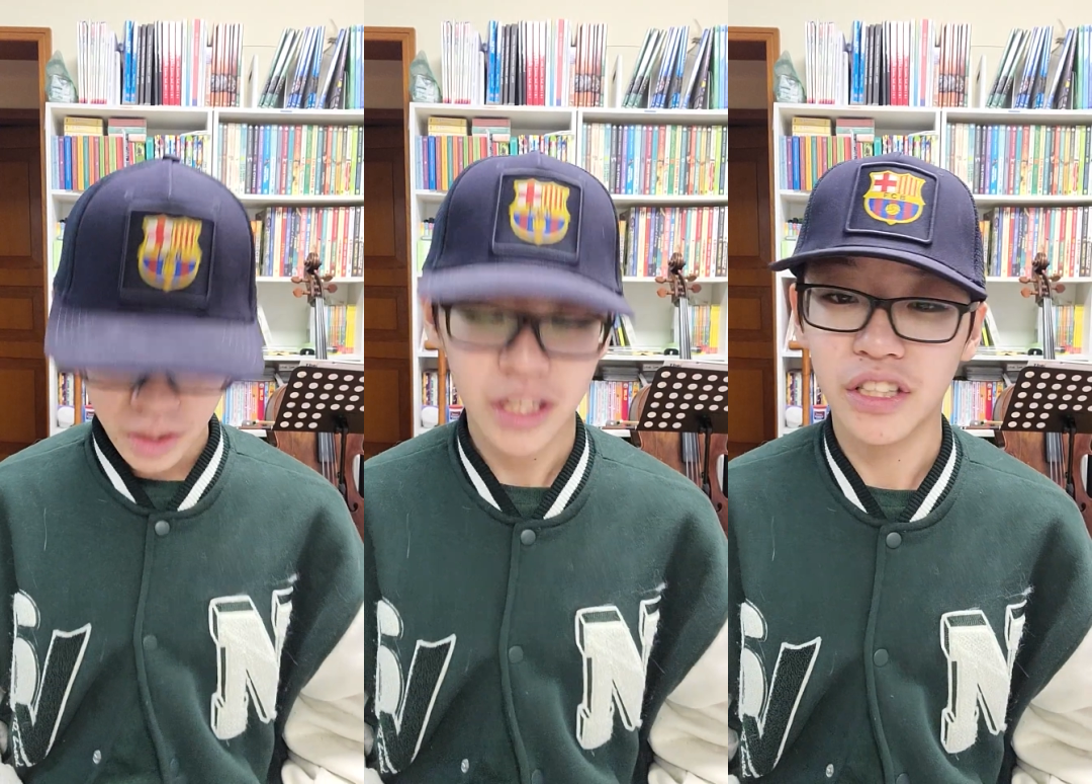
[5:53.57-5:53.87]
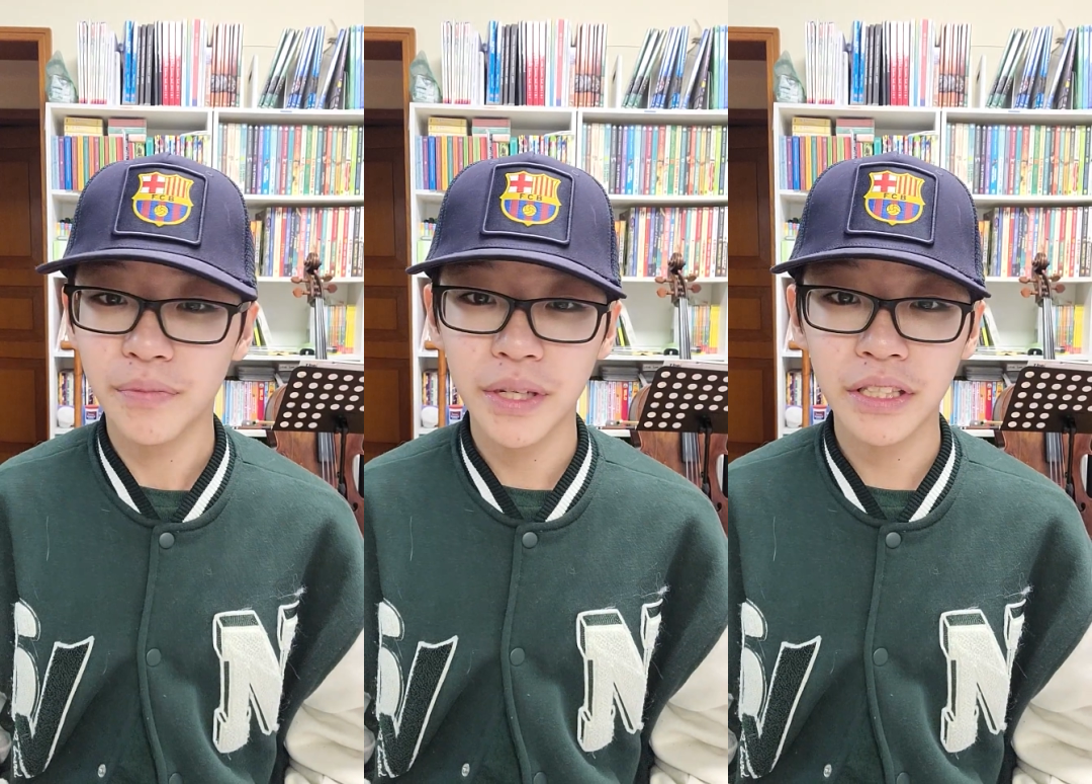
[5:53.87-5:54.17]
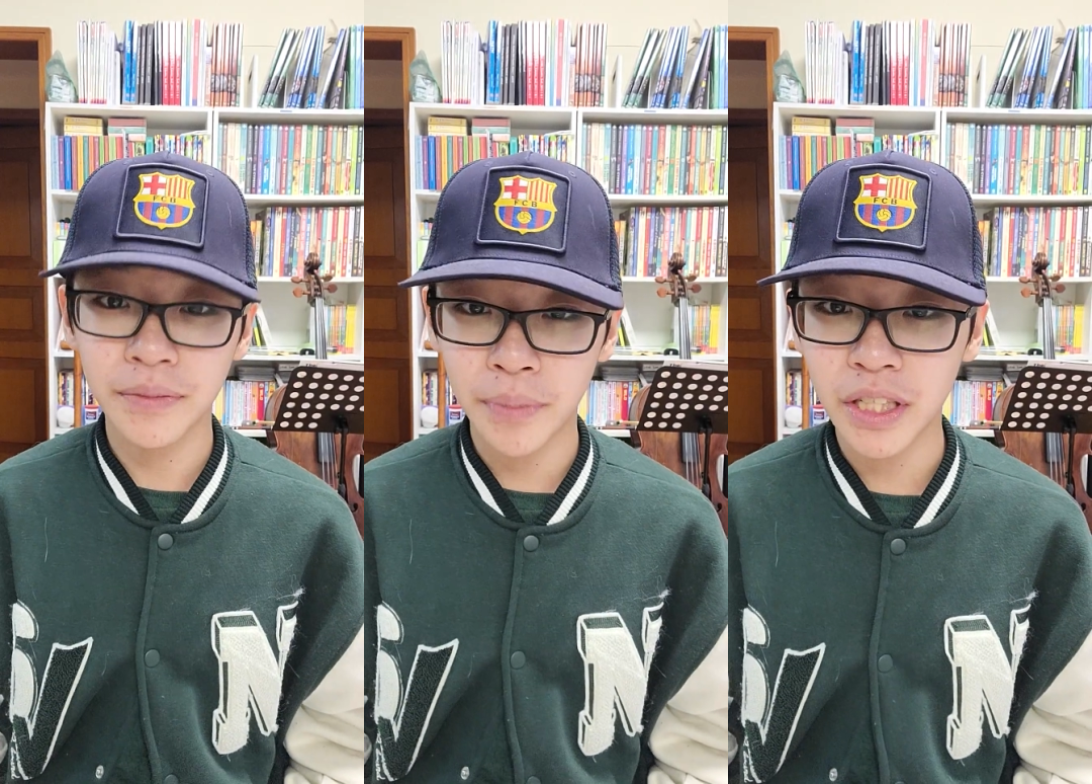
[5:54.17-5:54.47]
It doesn't mean
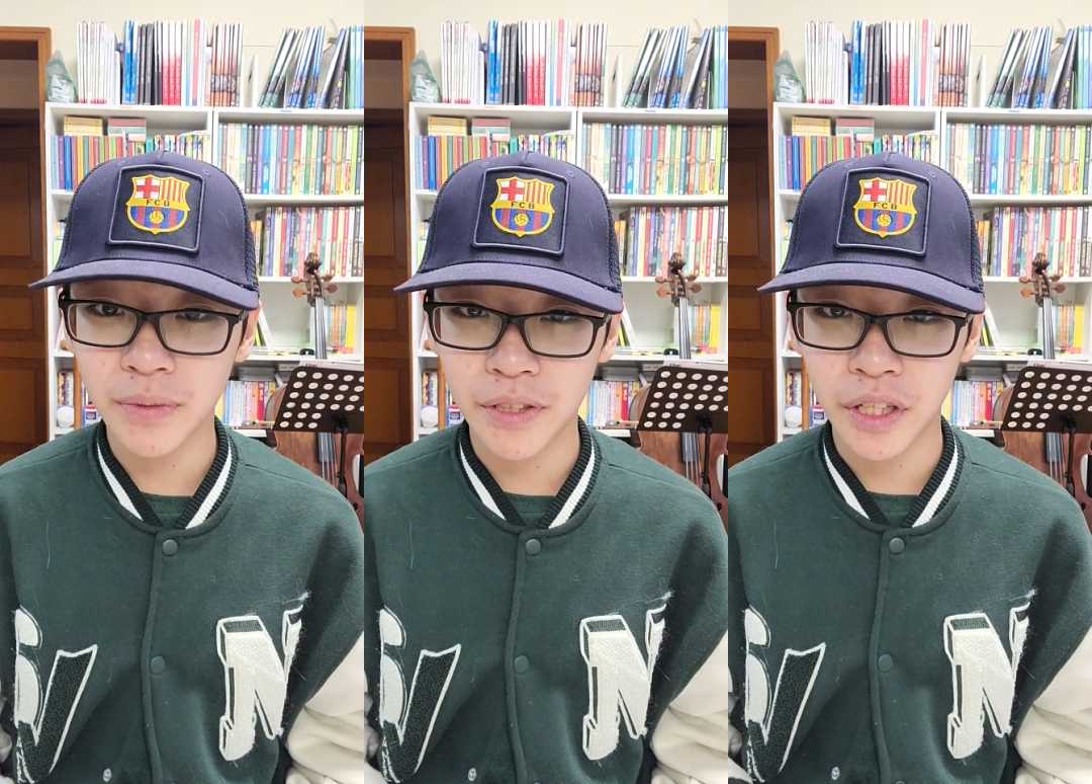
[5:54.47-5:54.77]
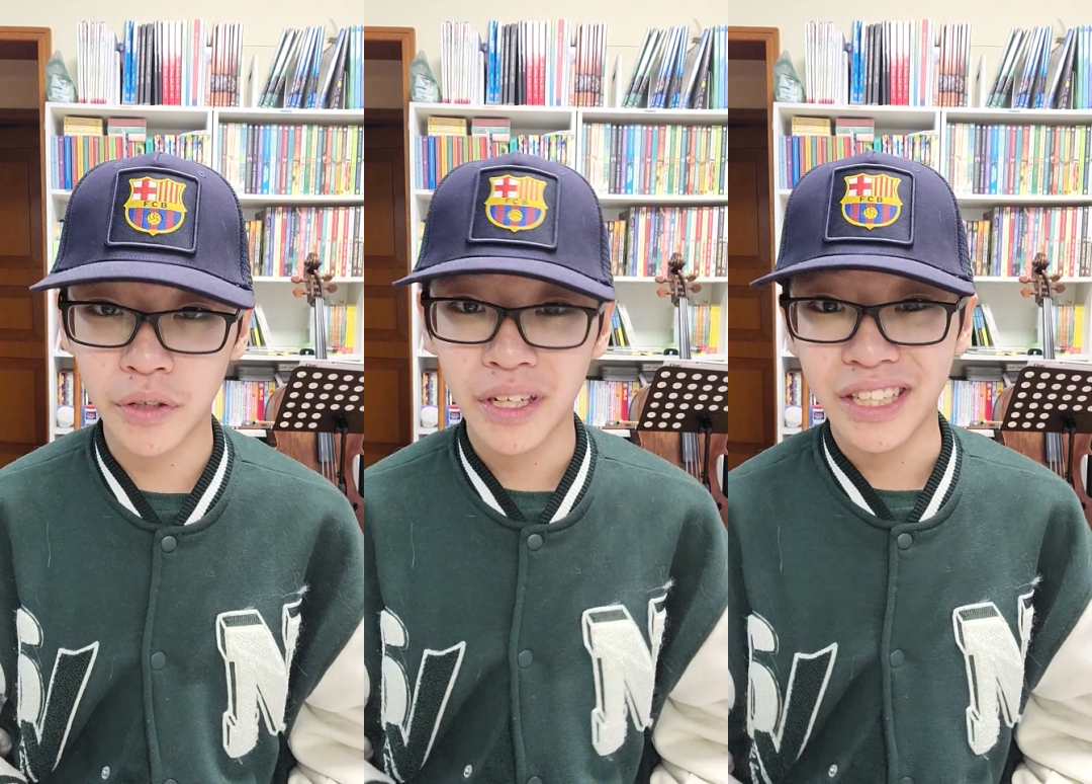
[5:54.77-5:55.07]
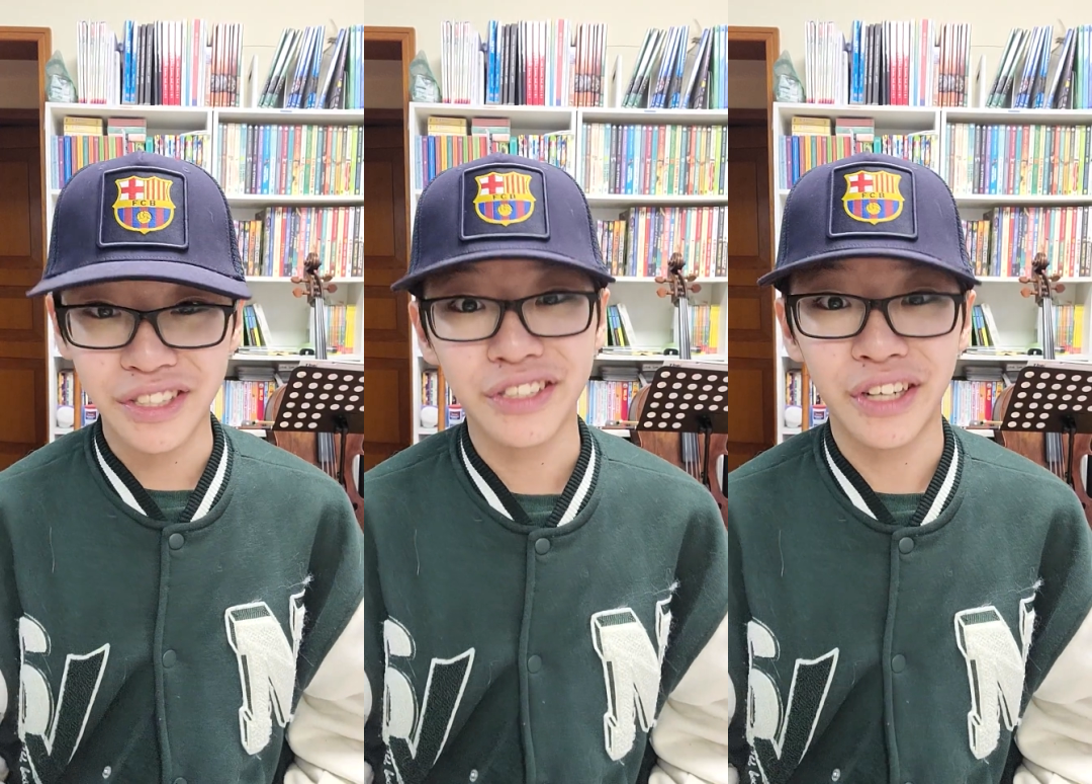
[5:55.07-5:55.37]
it's impossible though,
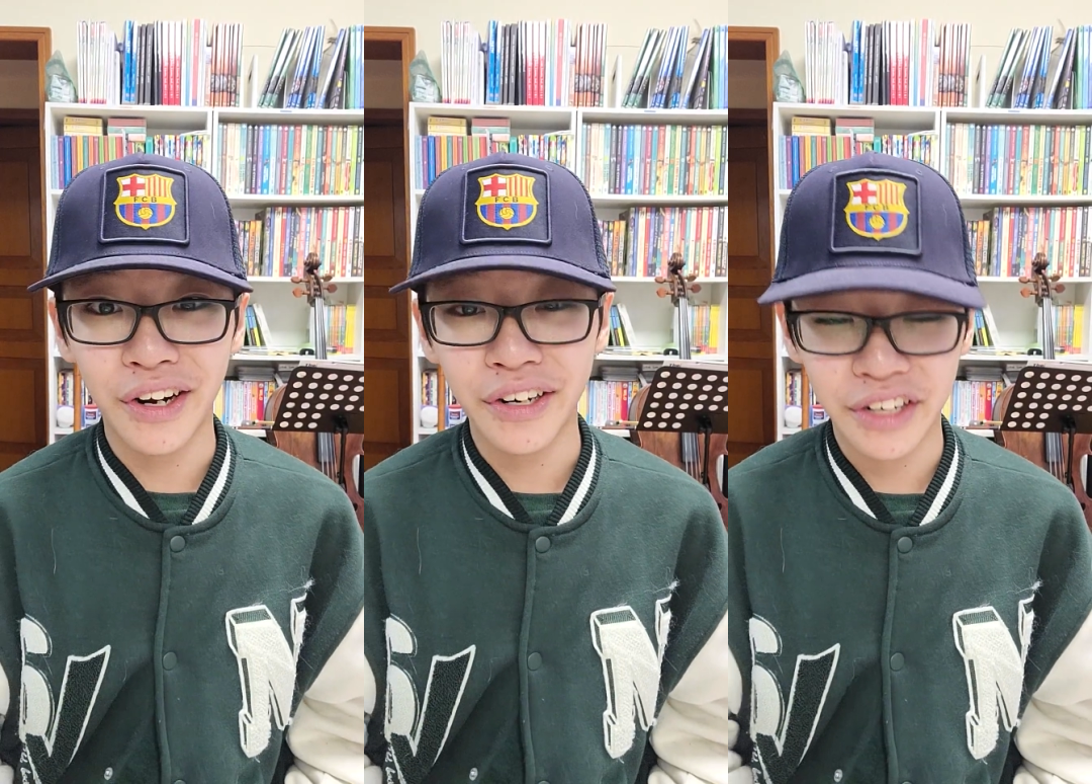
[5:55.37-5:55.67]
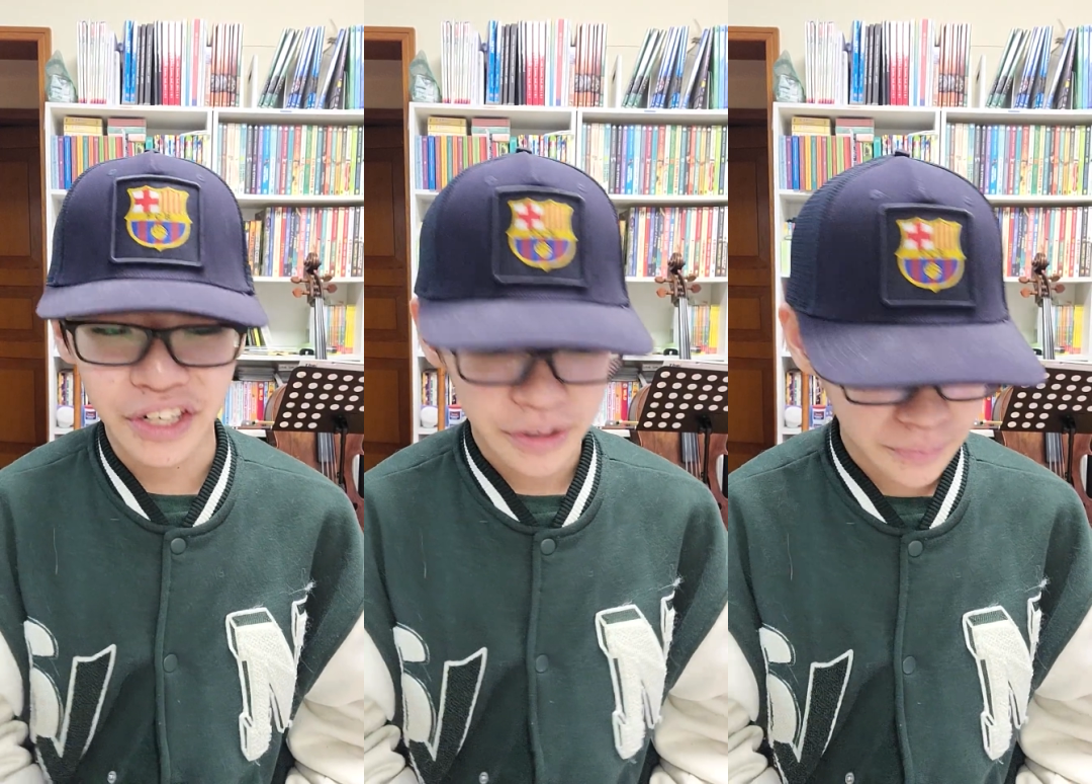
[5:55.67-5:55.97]
it's just harder.